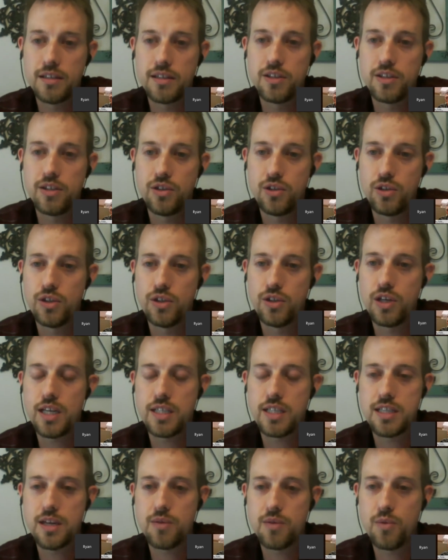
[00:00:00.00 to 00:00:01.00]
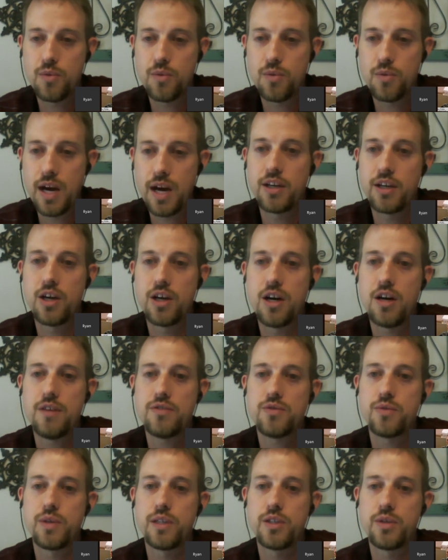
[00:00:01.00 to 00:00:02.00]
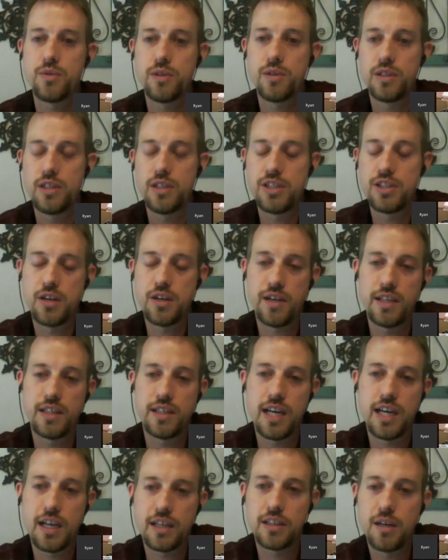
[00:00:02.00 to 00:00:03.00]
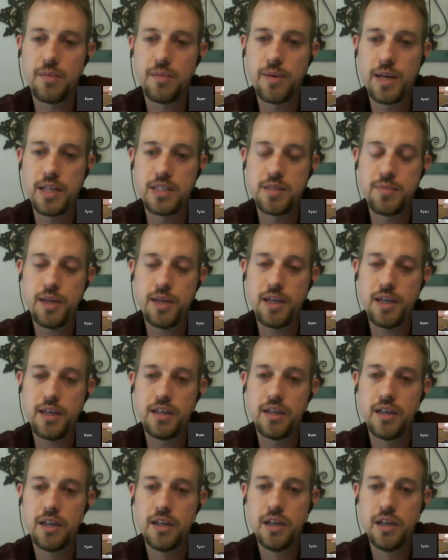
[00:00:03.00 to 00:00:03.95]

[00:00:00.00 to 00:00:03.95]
You got to stay wide in the golf swing to really generate that club head speed.